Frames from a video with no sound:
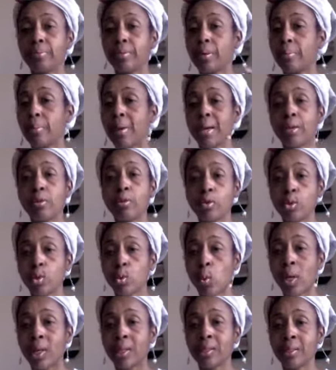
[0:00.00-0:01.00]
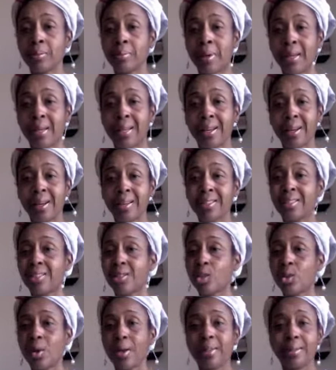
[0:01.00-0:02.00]
Mine grows wild in my garden,
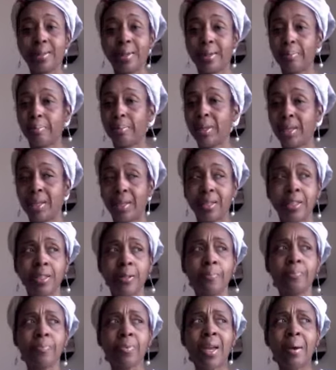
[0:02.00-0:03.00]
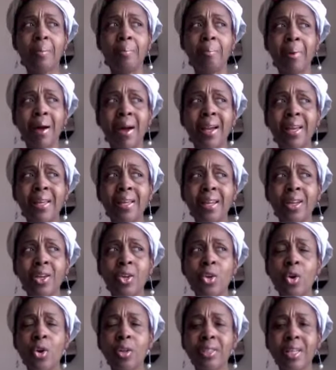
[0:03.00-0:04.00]
so I pick it. Mine are
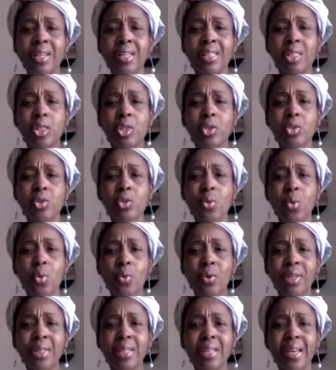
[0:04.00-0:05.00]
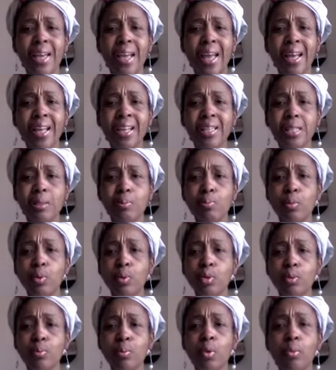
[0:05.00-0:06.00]
not as thorny as
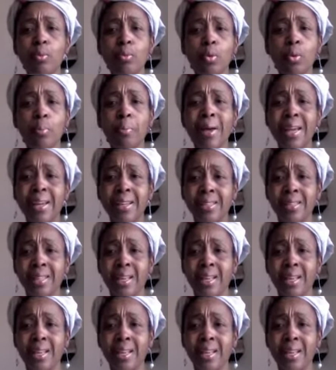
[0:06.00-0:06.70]
most Nopales